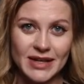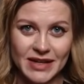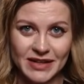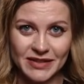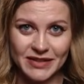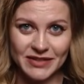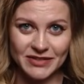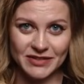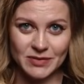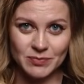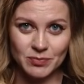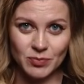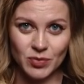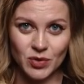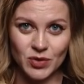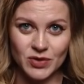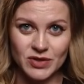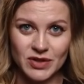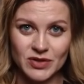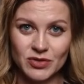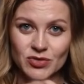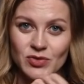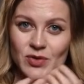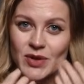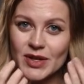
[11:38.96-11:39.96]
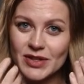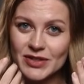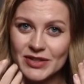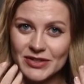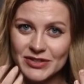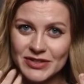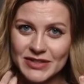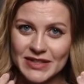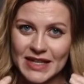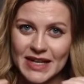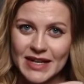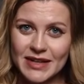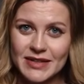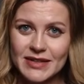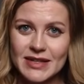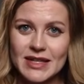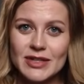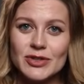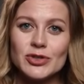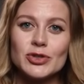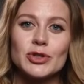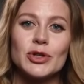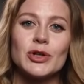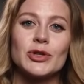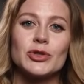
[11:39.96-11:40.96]
It is important to understand
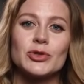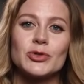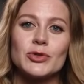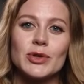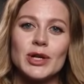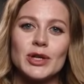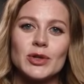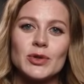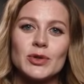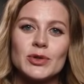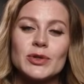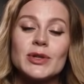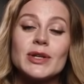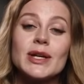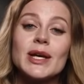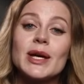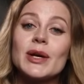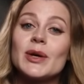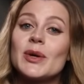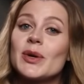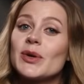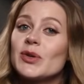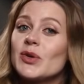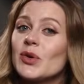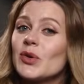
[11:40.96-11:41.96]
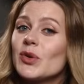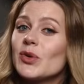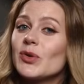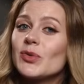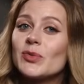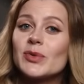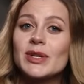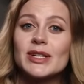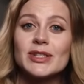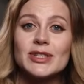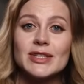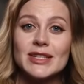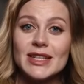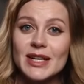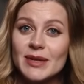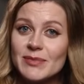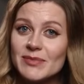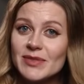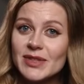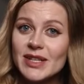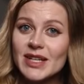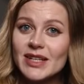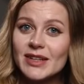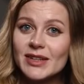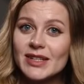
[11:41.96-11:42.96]
that church records are not always kept
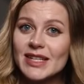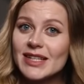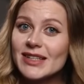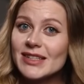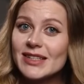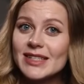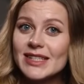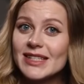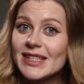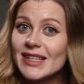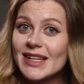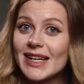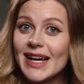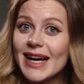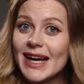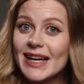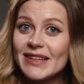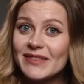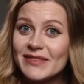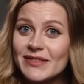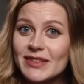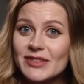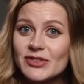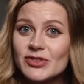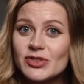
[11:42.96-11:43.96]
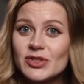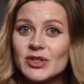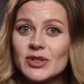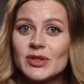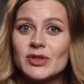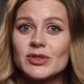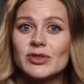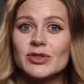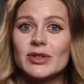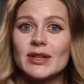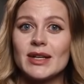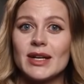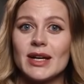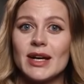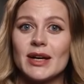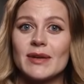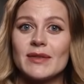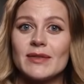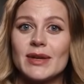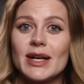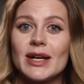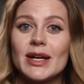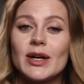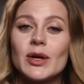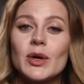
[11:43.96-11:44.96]
directly at the church.
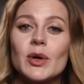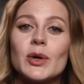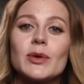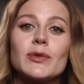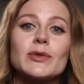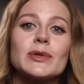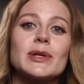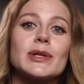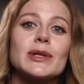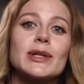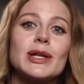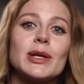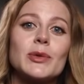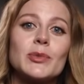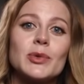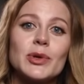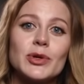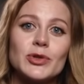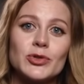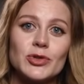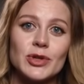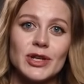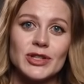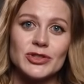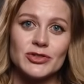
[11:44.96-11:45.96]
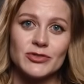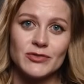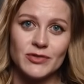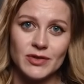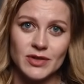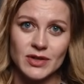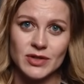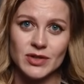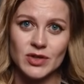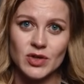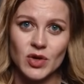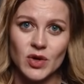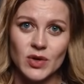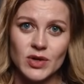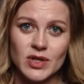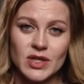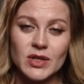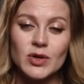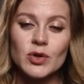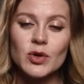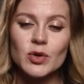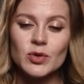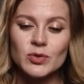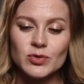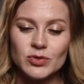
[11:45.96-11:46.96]
Very often they were transferred long
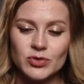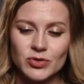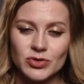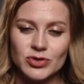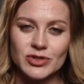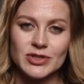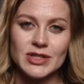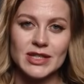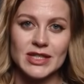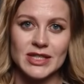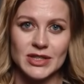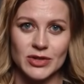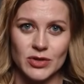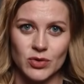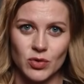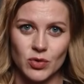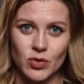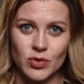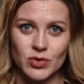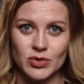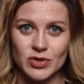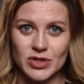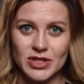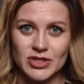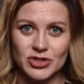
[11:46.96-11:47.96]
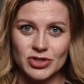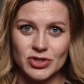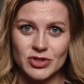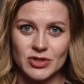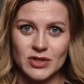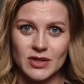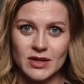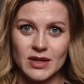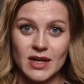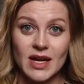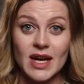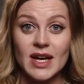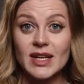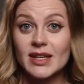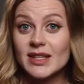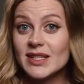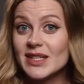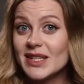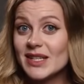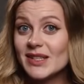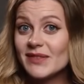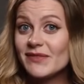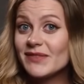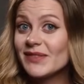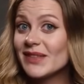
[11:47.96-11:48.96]
ago to state or regional
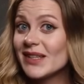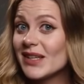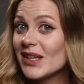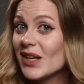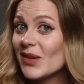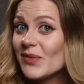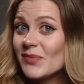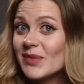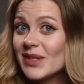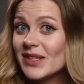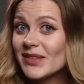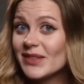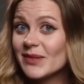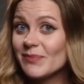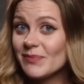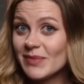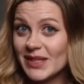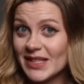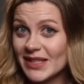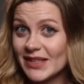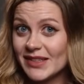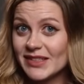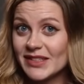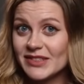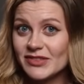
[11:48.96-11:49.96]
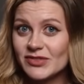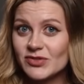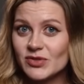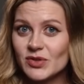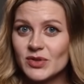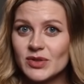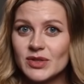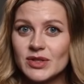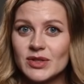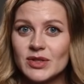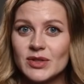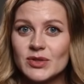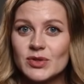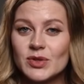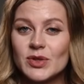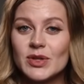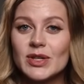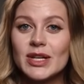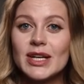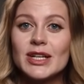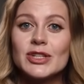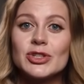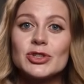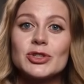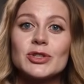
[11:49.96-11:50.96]
archives where the main historical
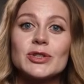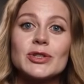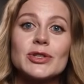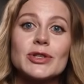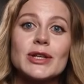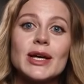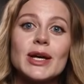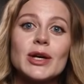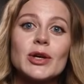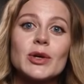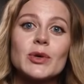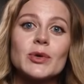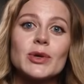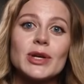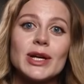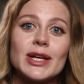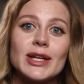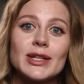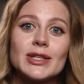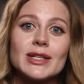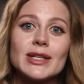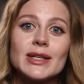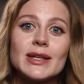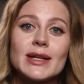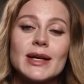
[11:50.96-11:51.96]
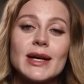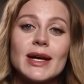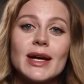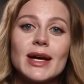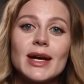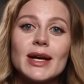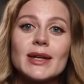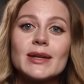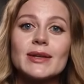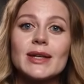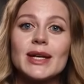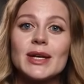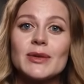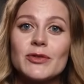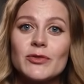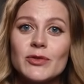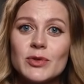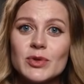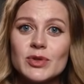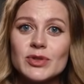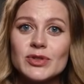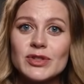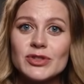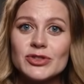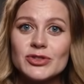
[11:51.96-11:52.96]
collections are located.
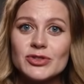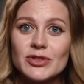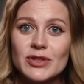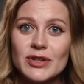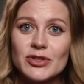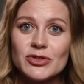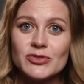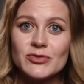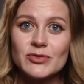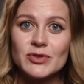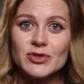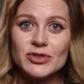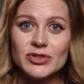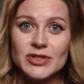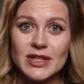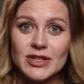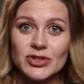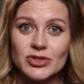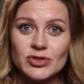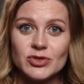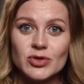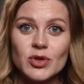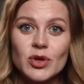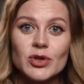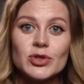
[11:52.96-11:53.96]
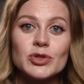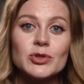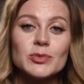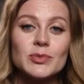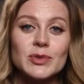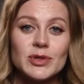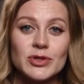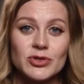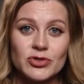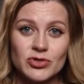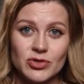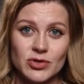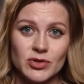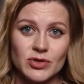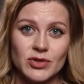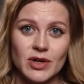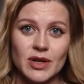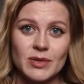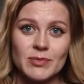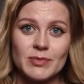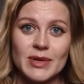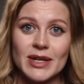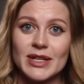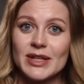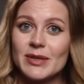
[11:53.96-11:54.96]
Therefore, the search for such documents should
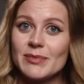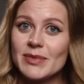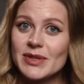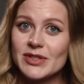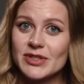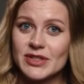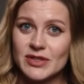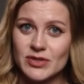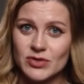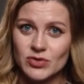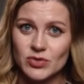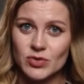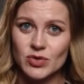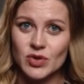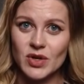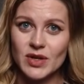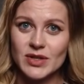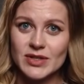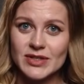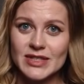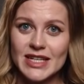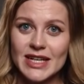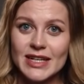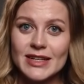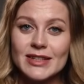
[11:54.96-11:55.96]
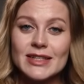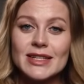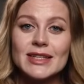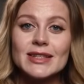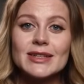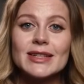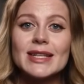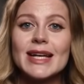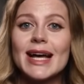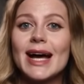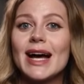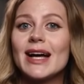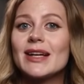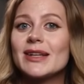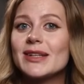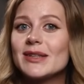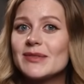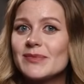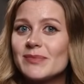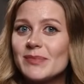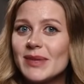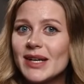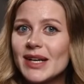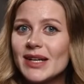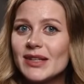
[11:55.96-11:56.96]
not be limited to contacting the
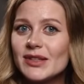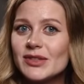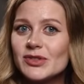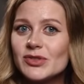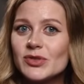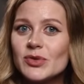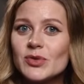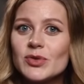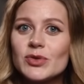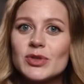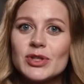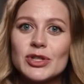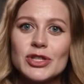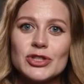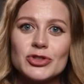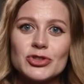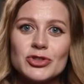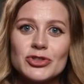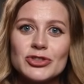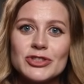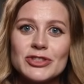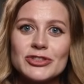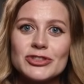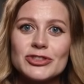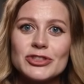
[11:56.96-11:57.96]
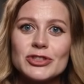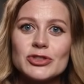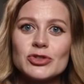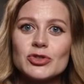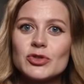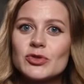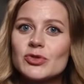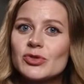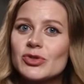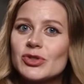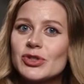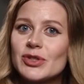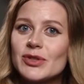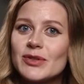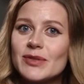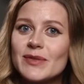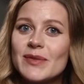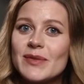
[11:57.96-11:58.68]
active parish or religious institution.